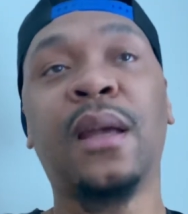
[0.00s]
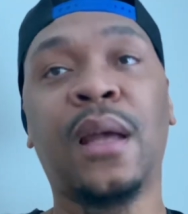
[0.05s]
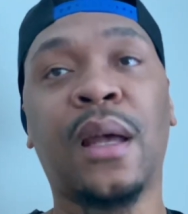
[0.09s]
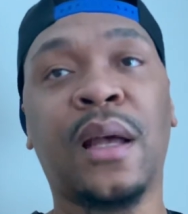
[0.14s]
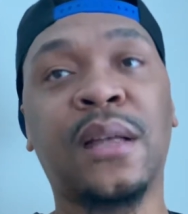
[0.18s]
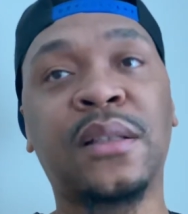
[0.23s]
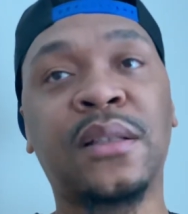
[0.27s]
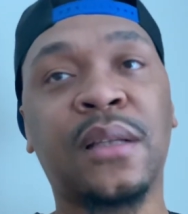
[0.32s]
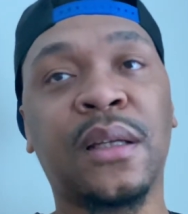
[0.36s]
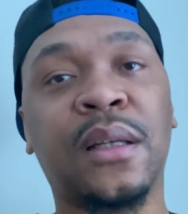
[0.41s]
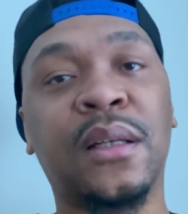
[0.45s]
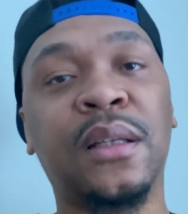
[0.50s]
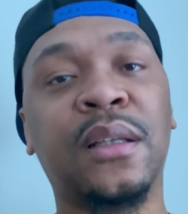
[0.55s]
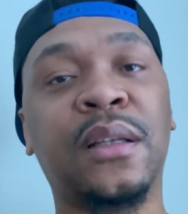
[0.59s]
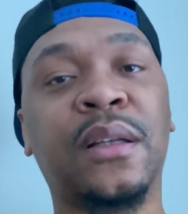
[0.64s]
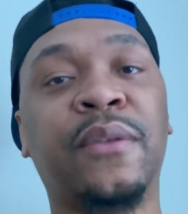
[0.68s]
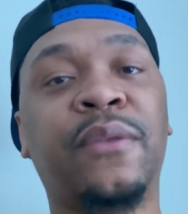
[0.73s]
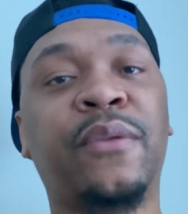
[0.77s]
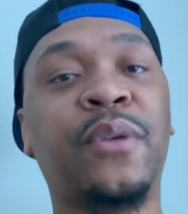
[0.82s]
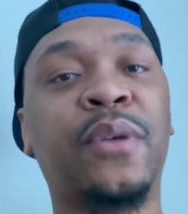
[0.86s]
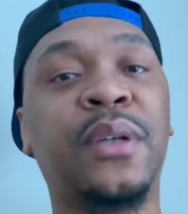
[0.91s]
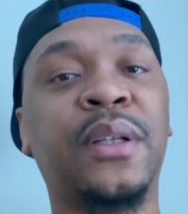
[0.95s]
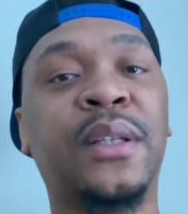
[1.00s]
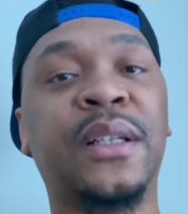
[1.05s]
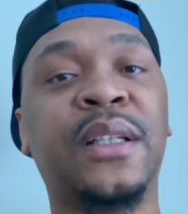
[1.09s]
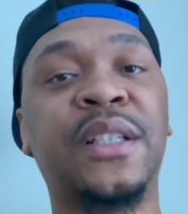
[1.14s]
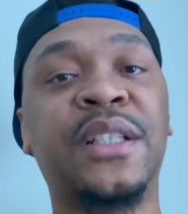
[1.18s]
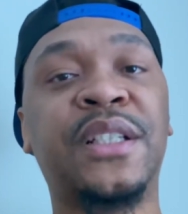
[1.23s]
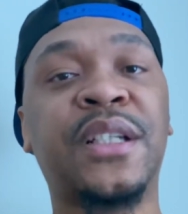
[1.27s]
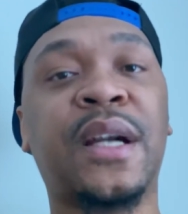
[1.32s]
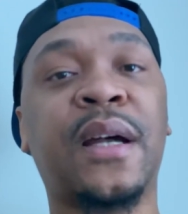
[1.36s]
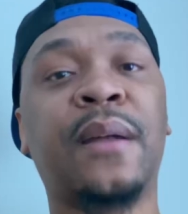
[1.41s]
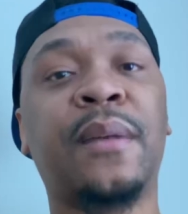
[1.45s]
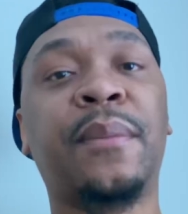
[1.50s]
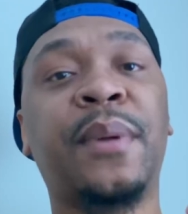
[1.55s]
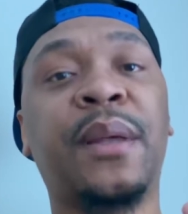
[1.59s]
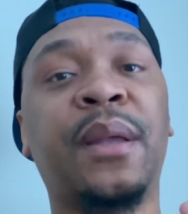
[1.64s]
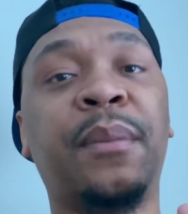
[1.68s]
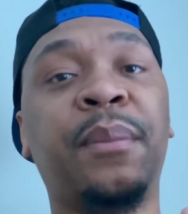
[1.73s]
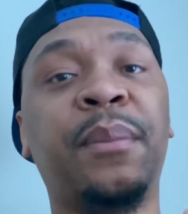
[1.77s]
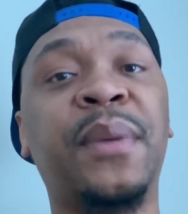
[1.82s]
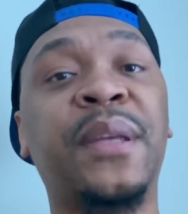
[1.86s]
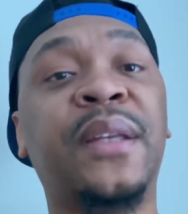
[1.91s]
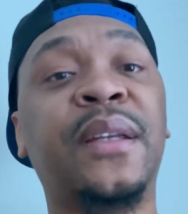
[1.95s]
I started looking for another job
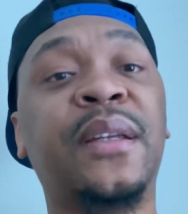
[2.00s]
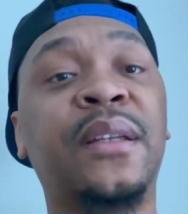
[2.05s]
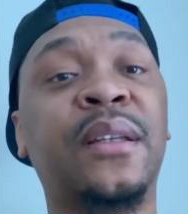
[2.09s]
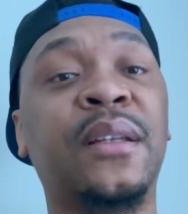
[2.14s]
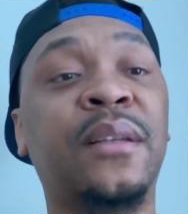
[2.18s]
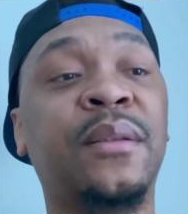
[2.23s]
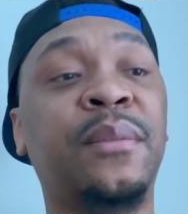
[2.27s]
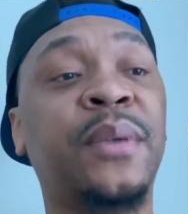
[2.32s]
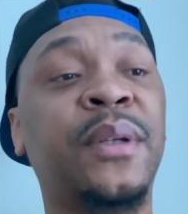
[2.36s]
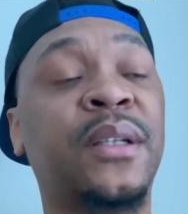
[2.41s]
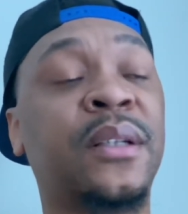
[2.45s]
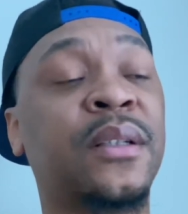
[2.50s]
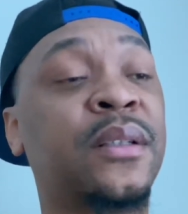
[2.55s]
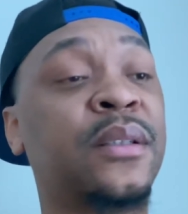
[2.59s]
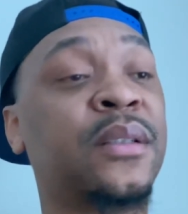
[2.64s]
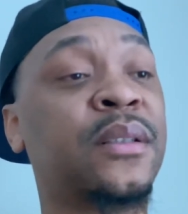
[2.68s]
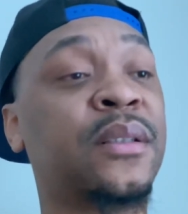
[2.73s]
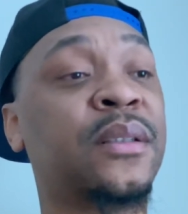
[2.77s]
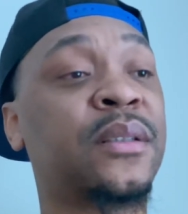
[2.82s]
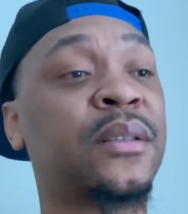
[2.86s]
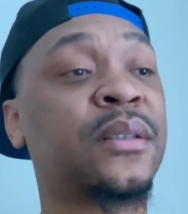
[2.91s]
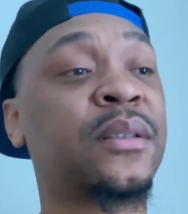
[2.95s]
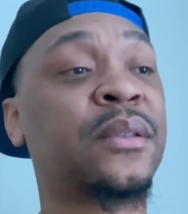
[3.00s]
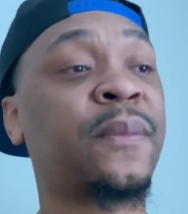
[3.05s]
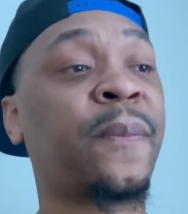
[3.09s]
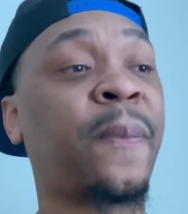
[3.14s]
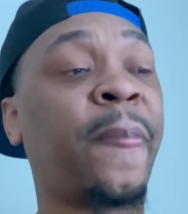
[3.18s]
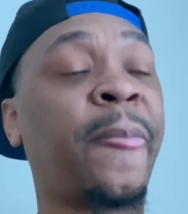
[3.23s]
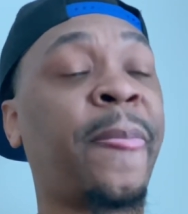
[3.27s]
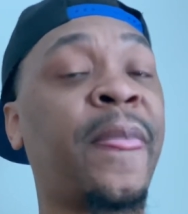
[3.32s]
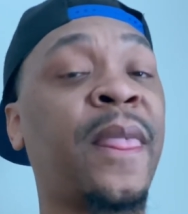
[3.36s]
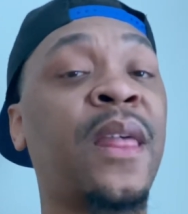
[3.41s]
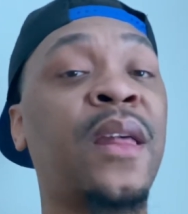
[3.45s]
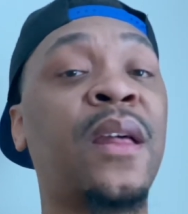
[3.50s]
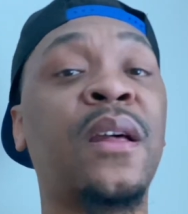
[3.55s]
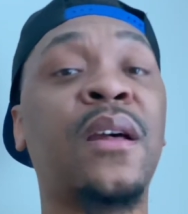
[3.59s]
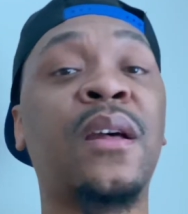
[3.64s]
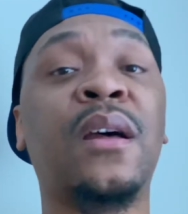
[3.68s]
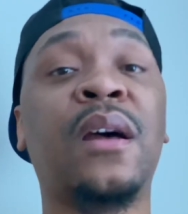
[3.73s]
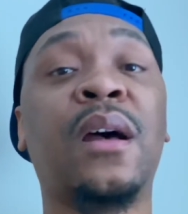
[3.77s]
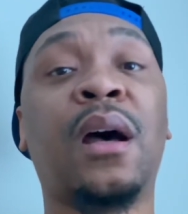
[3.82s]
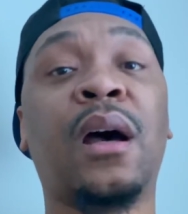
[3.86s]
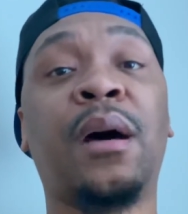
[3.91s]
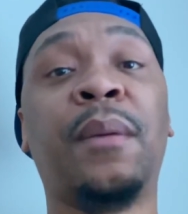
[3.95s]
immediately because
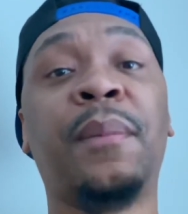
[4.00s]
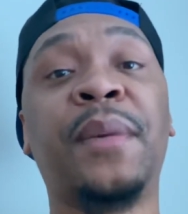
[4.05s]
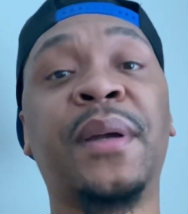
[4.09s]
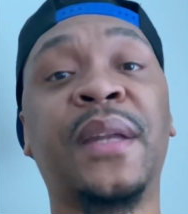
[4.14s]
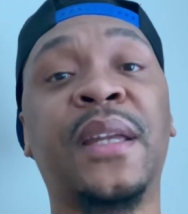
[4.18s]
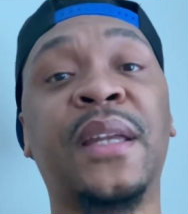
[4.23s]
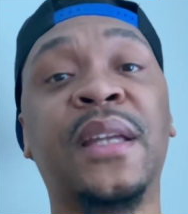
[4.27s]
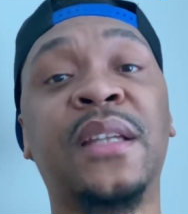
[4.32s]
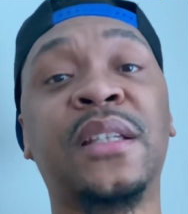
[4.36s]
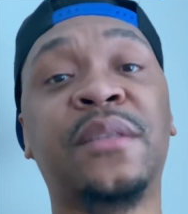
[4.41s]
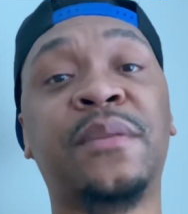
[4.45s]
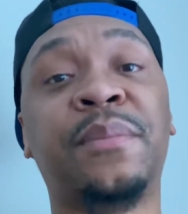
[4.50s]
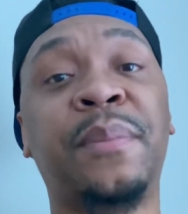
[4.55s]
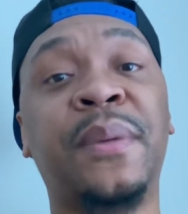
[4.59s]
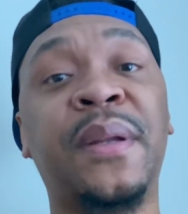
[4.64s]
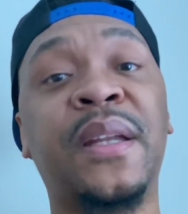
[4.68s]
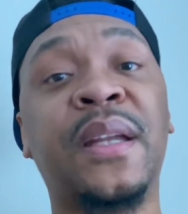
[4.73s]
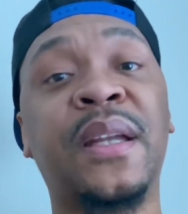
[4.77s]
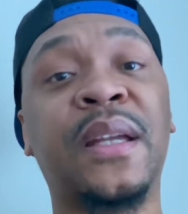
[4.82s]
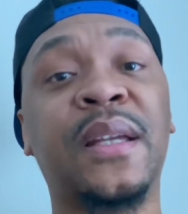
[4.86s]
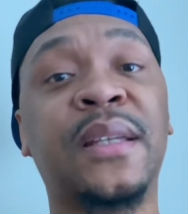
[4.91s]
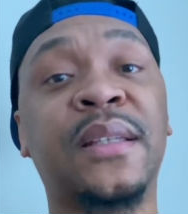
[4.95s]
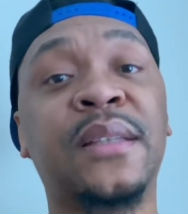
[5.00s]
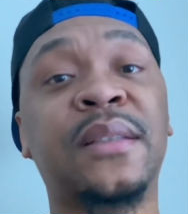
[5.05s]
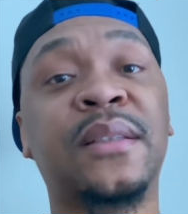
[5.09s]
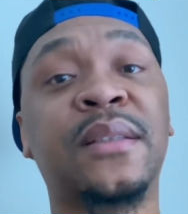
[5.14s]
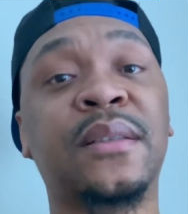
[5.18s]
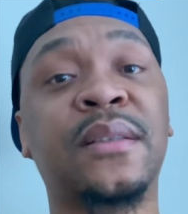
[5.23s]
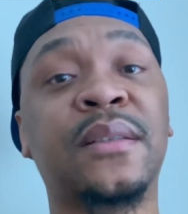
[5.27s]
I'm against BS.